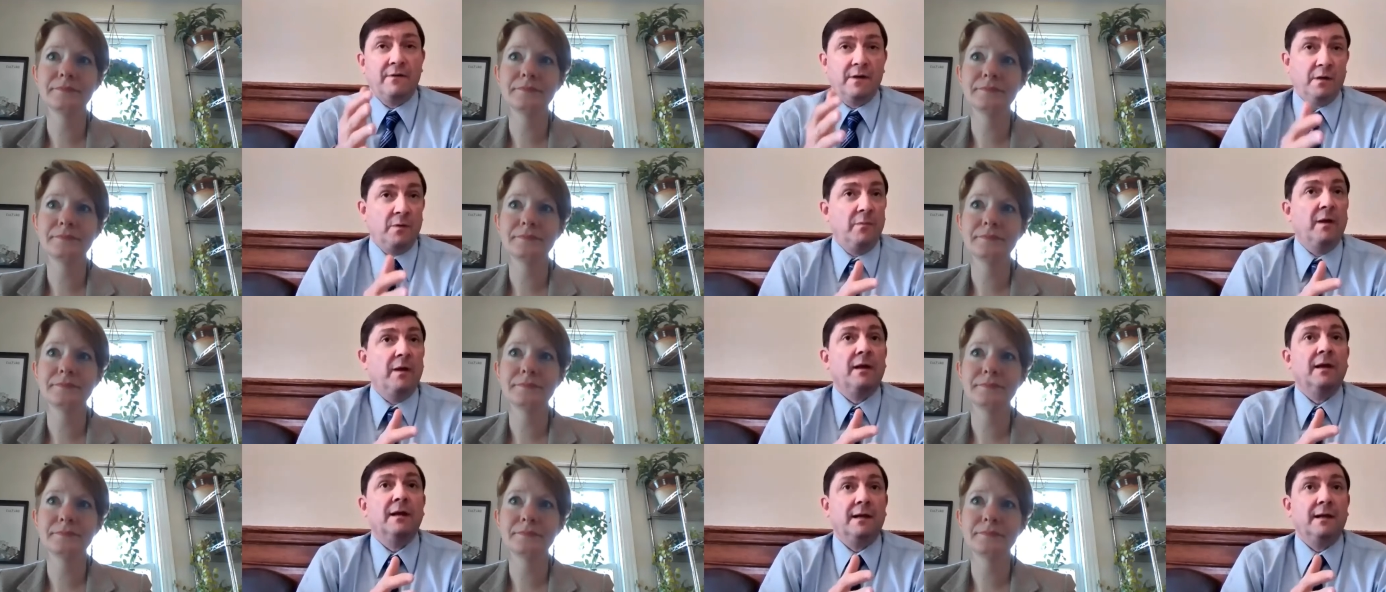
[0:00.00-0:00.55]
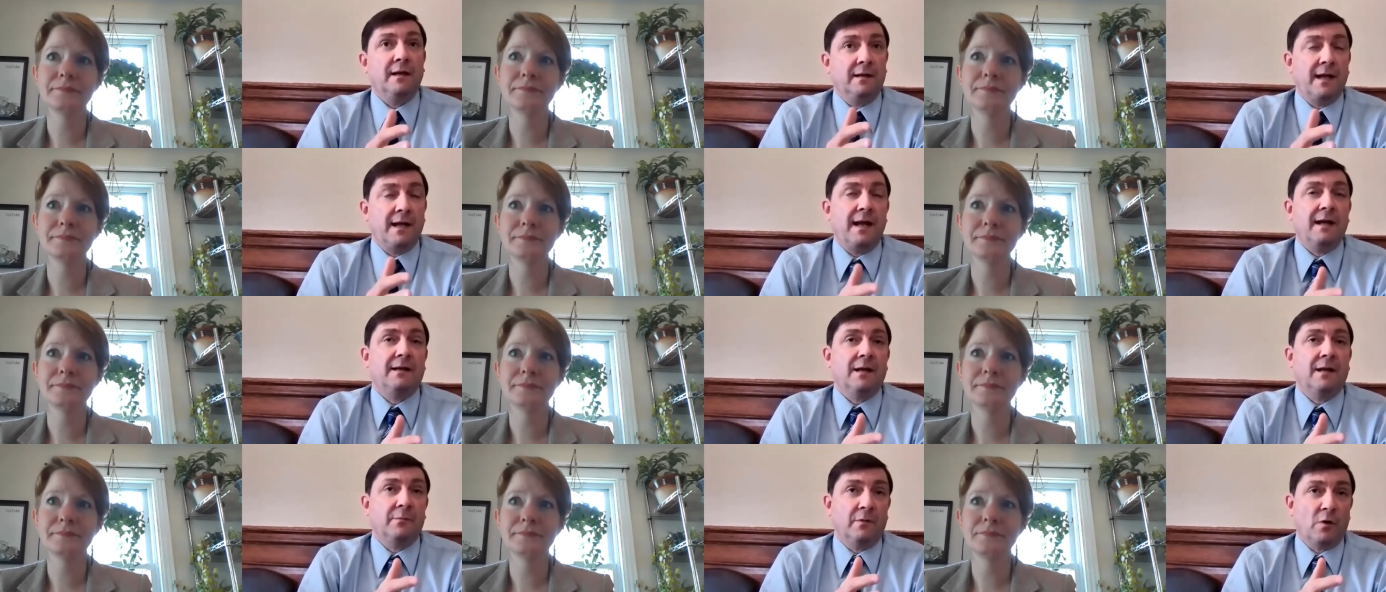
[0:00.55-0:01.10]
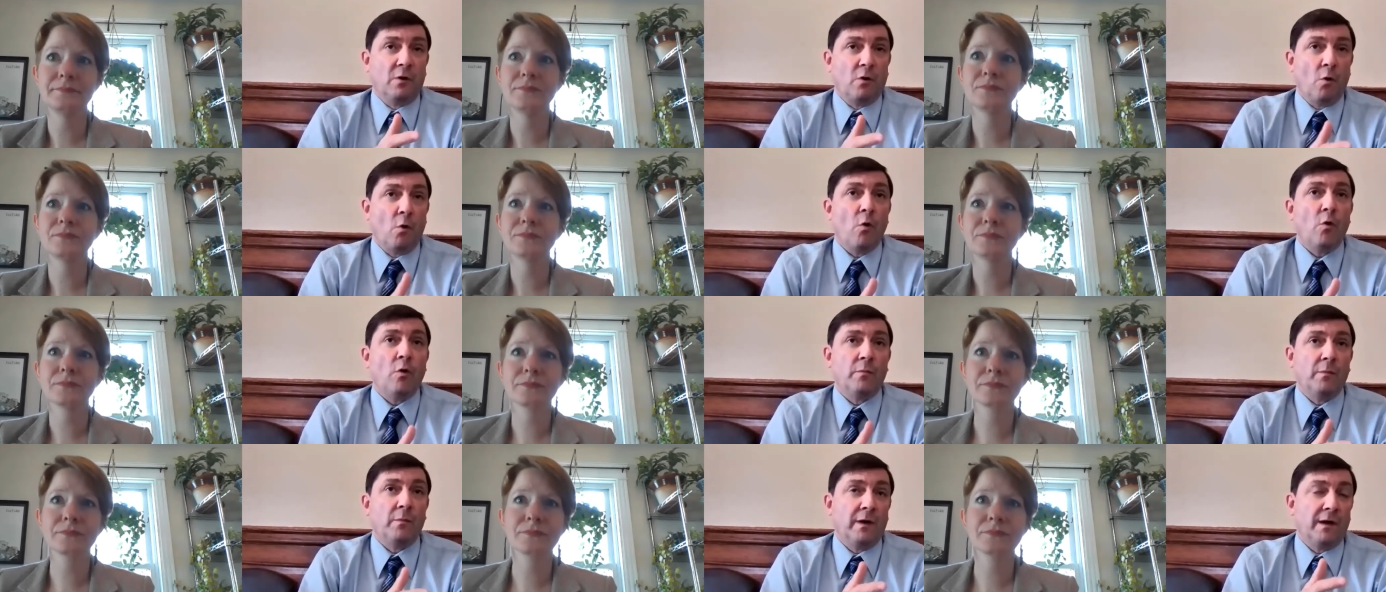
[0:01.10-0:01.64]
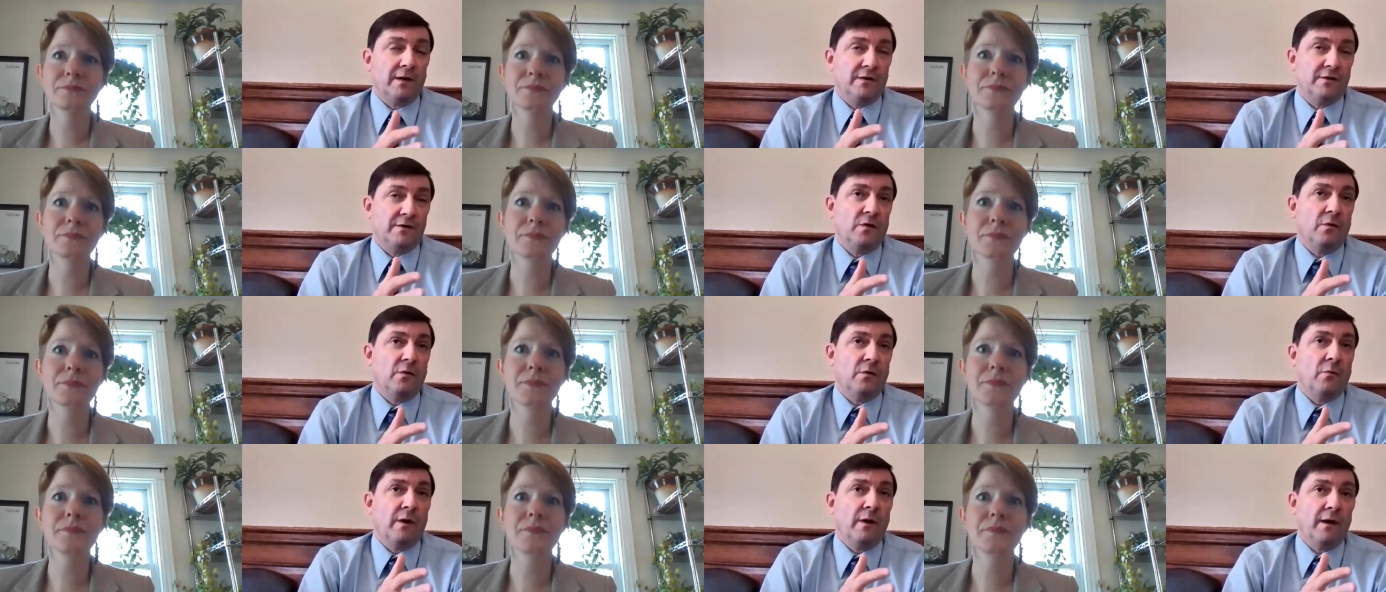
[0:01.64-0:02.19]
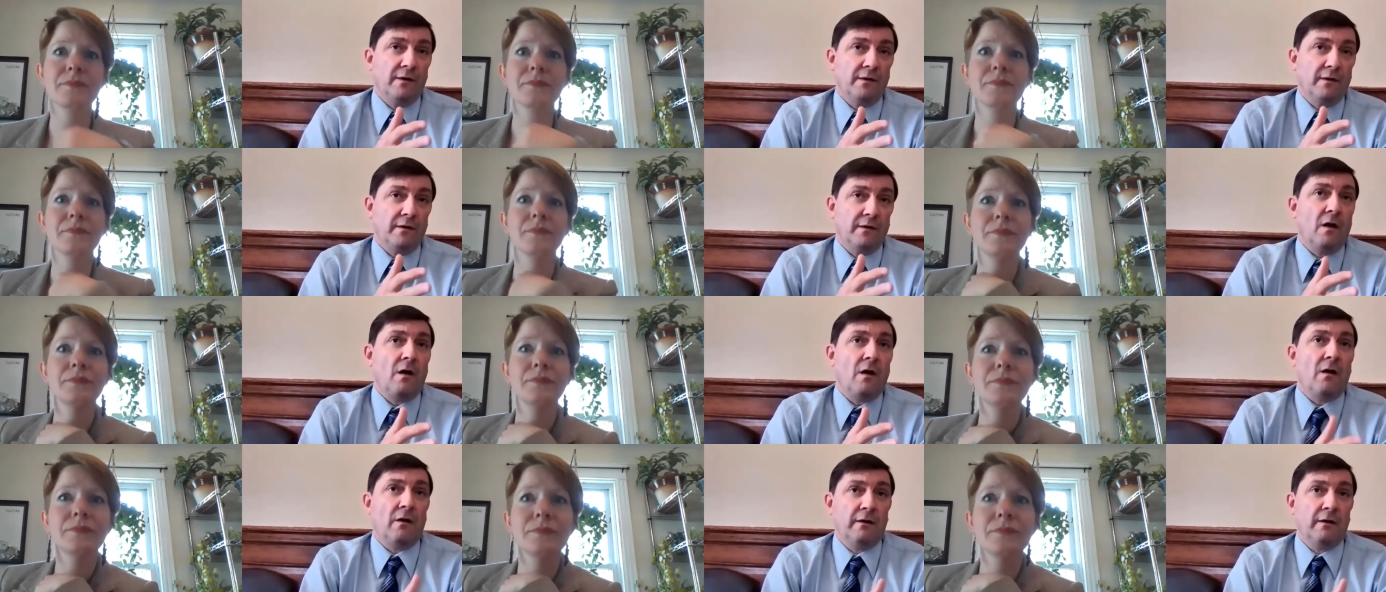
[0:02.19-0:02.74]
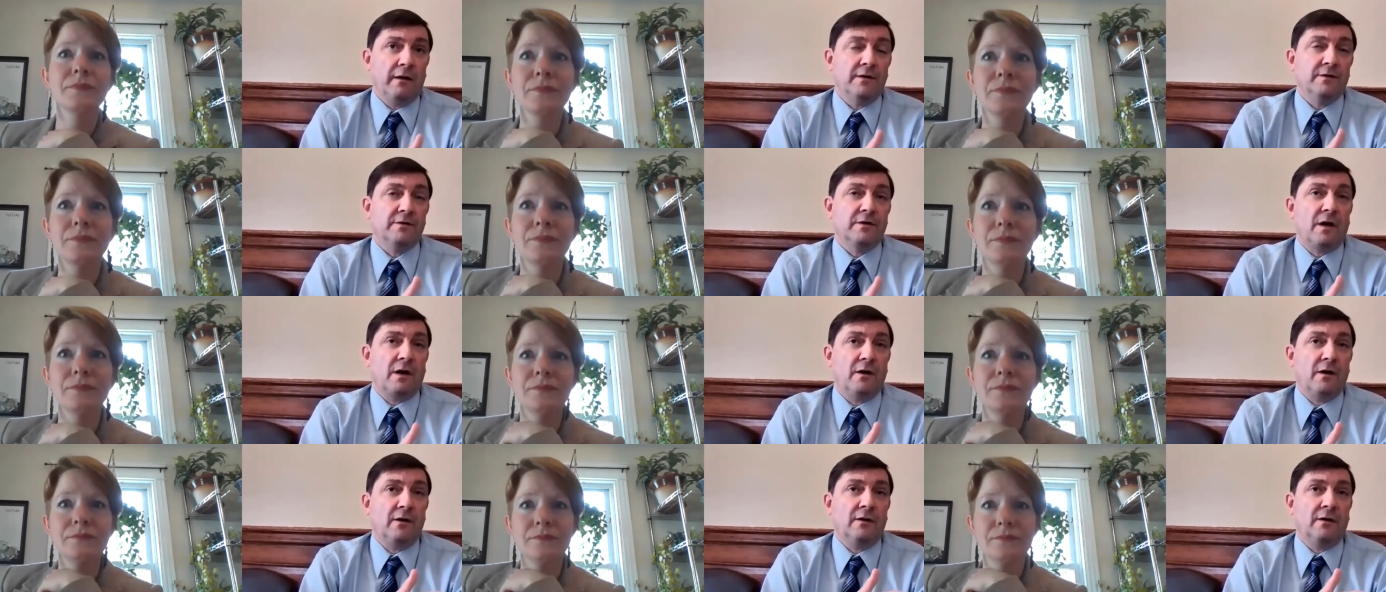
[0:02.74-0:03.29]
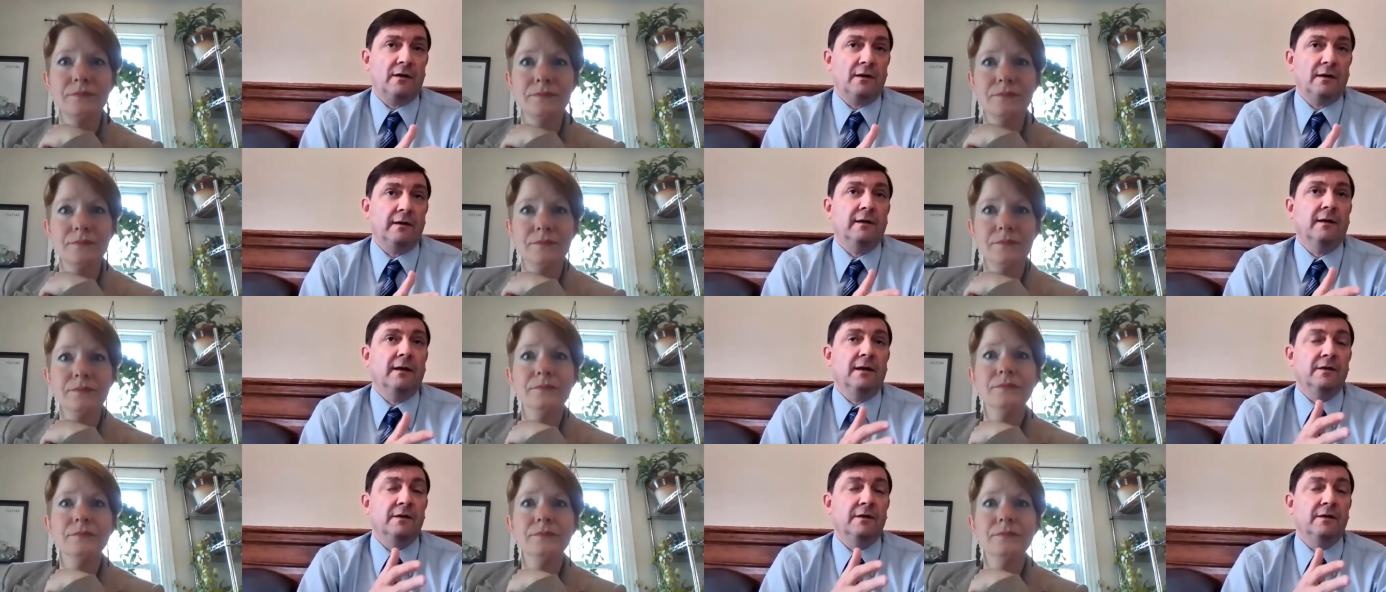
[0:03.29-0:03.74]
Speaker 1: the ability to take them to court because of the way the law is currently.